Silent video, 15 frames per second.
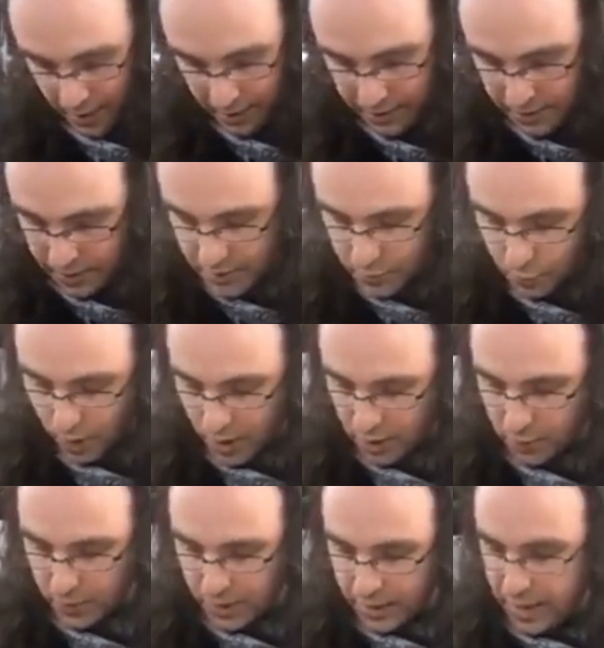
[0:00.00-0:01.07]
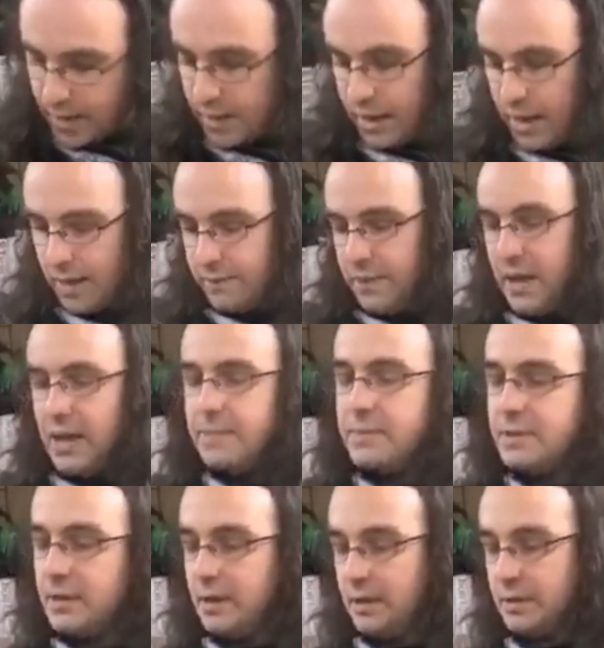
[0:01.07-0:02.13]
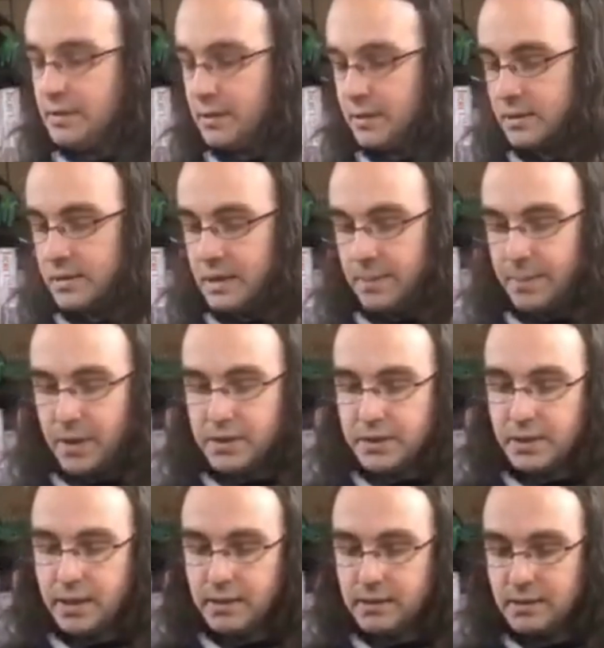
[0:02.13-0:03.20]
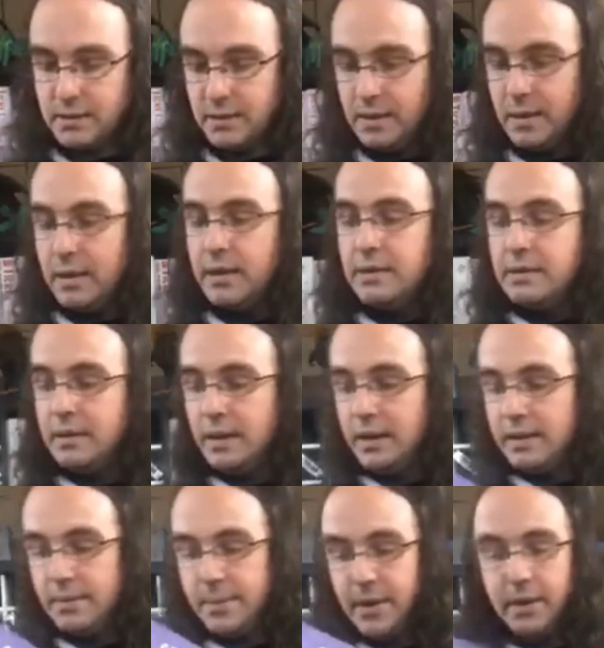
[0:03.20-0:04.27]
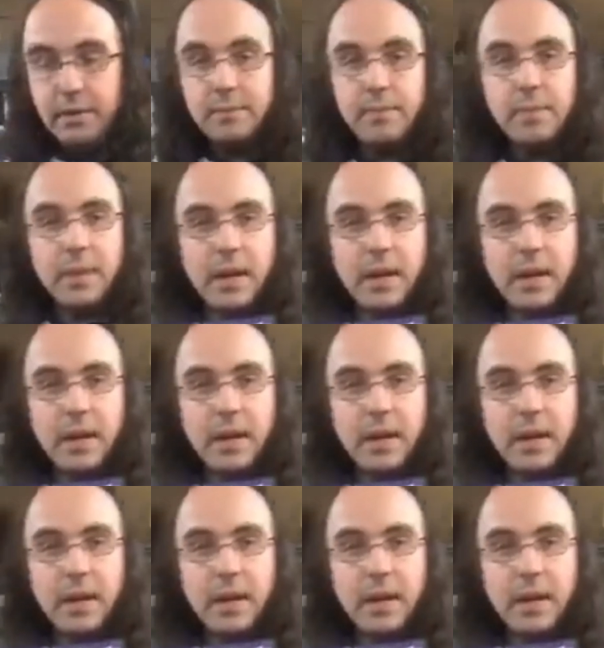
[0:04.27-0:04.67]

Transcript: It's just while we can't have games here, it doesn't seem much sense to get them in.